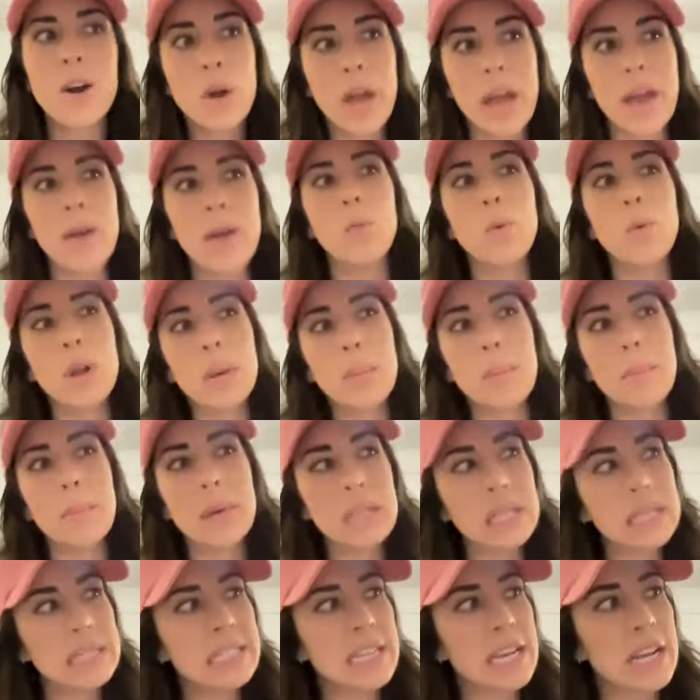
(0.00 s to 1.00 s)
we're
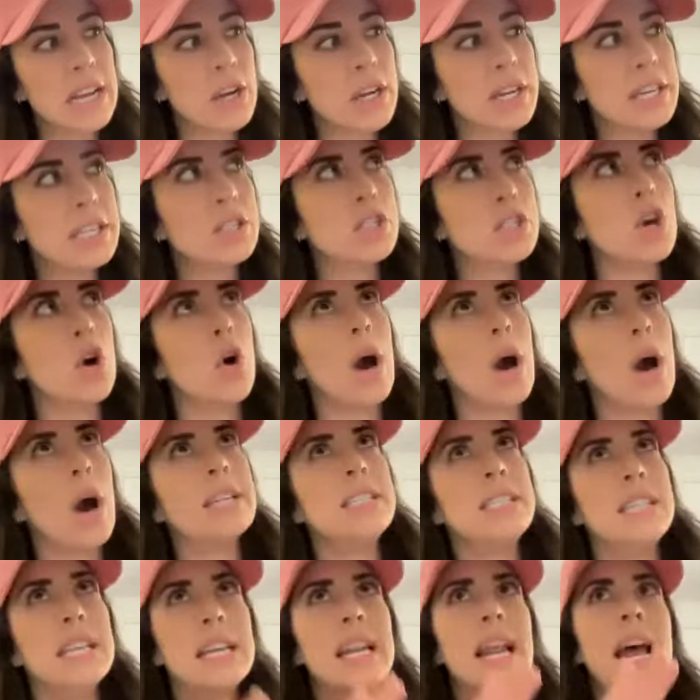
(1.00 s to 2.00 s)
military, so I
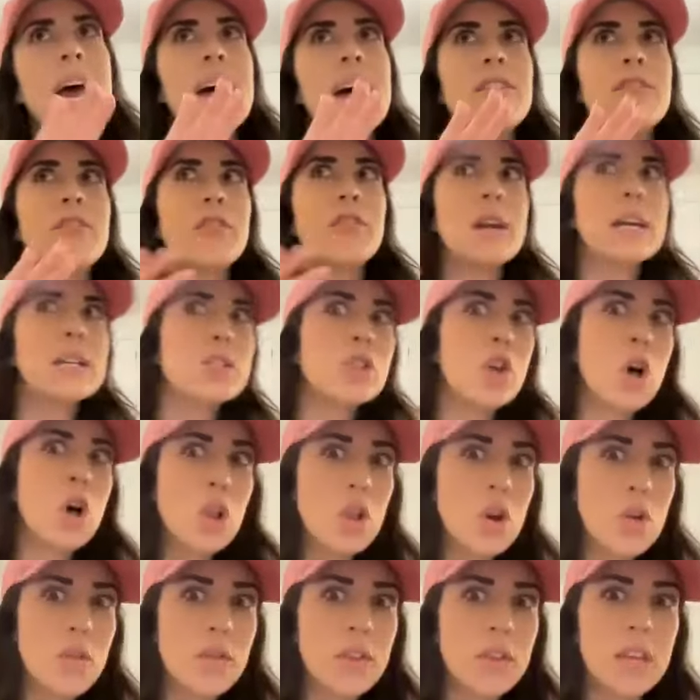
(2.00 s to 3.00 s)
did have friends
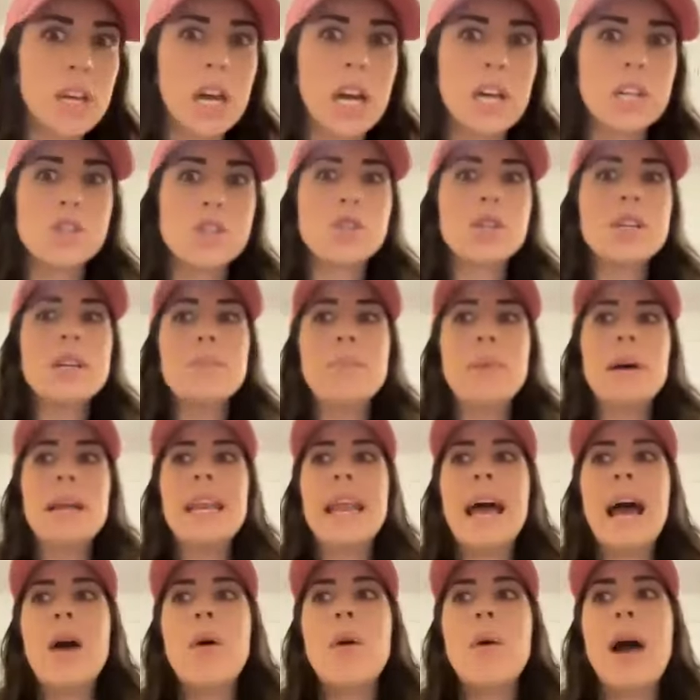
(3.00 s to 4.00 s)
all over the country, but
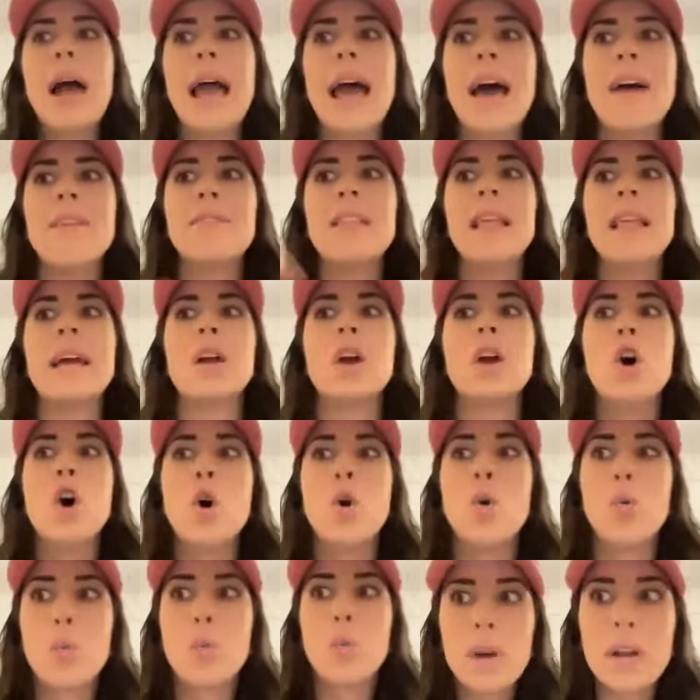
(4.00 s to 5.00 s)
now I have like
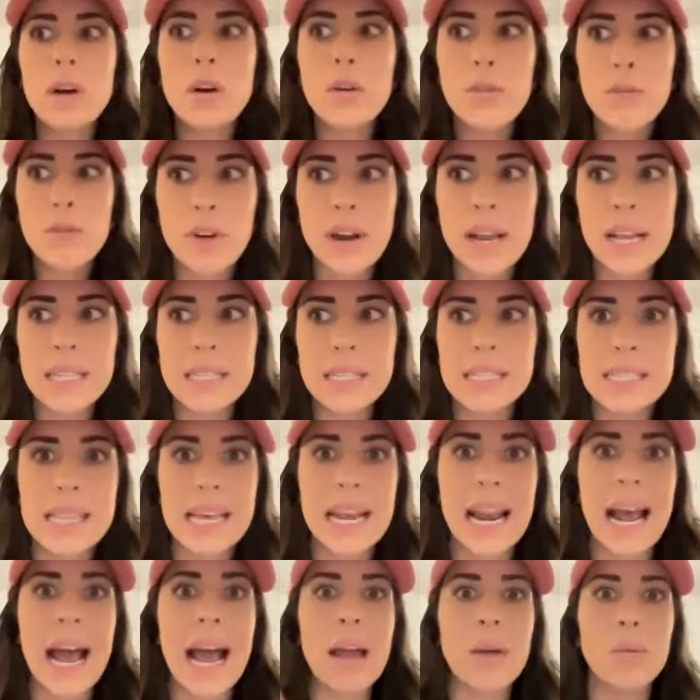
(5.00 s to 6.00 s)
real friends
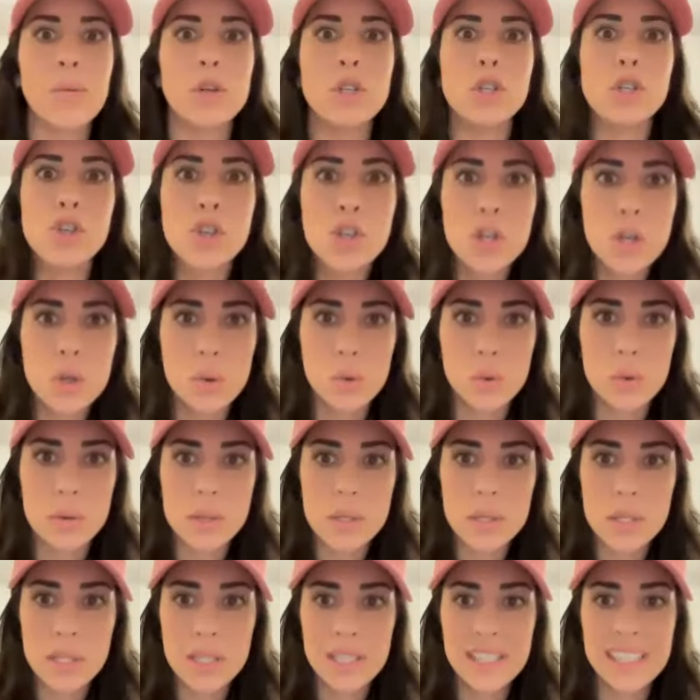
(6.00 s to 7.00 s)
that I would
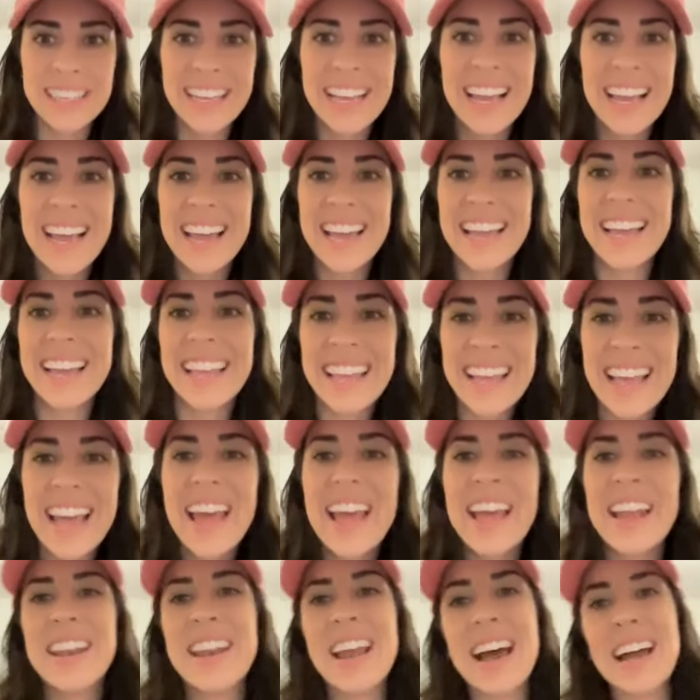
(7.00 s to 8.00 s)
choose,
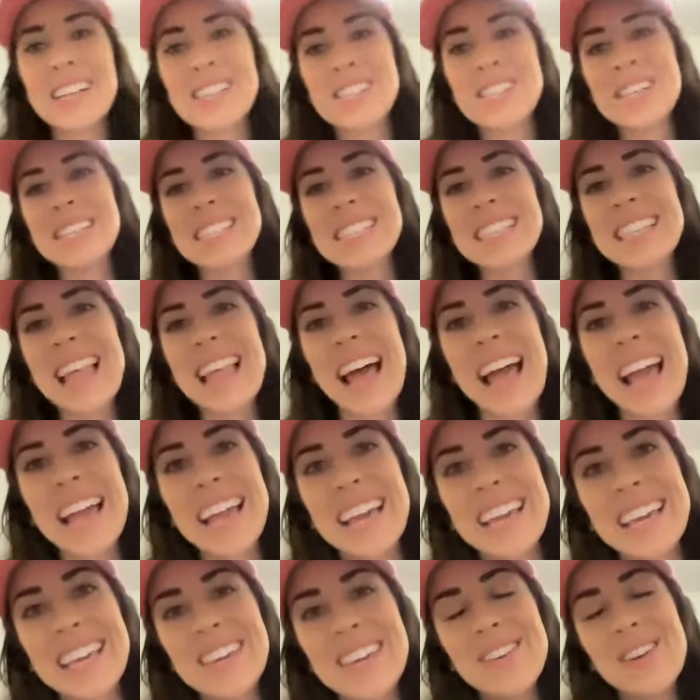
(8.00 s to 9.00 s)
not just
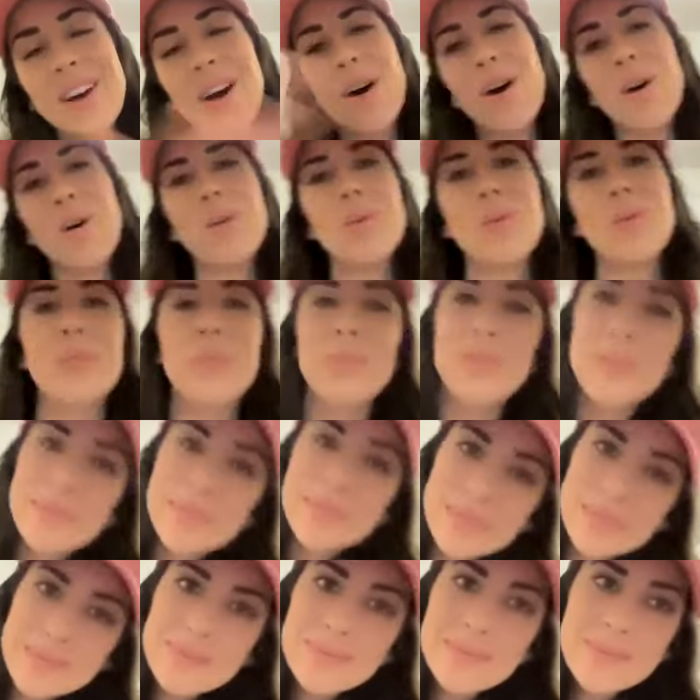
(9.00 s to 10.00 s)
like,
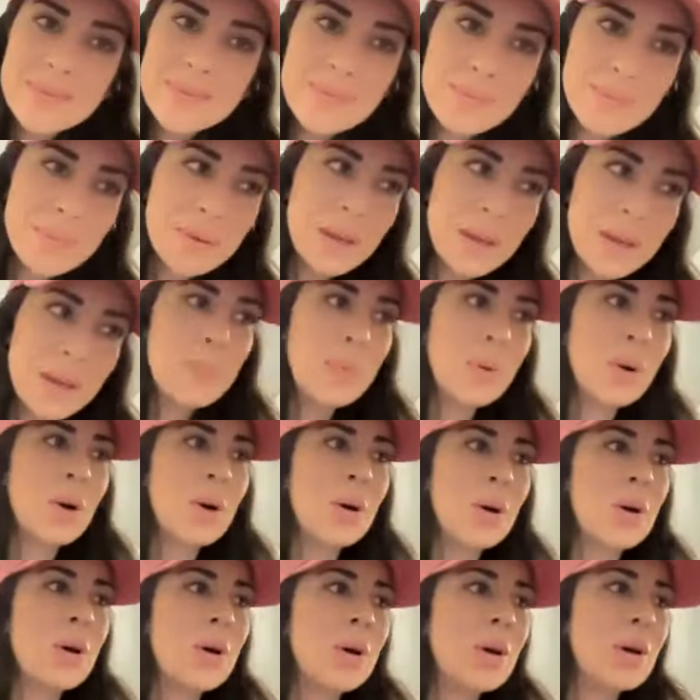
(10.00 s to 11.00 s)

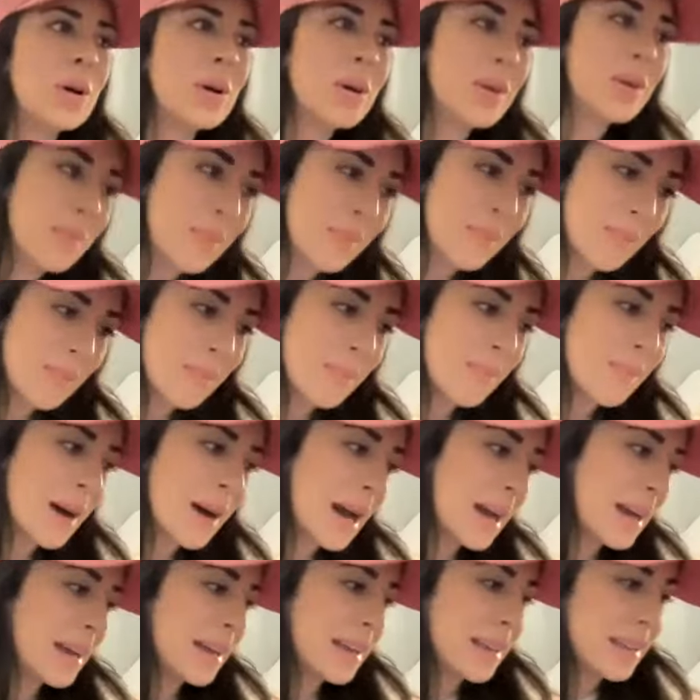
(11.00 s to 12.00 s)
people
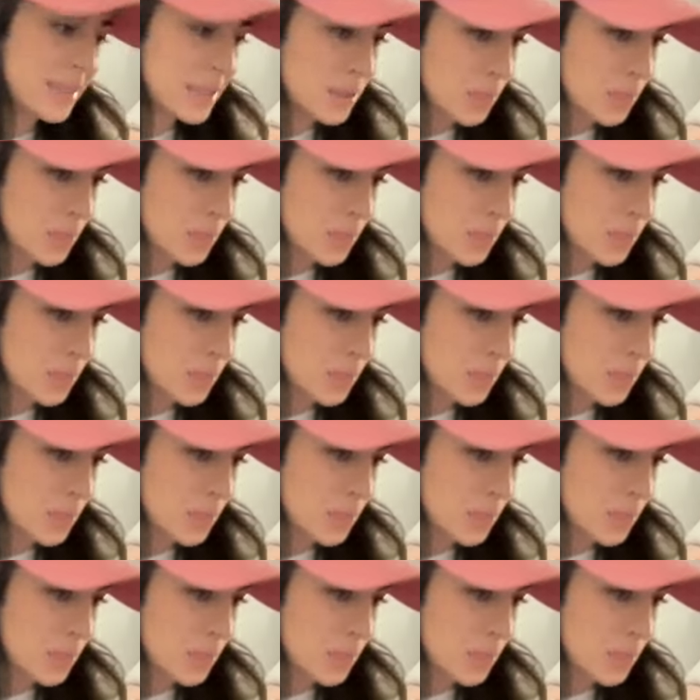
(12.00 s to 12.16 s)
my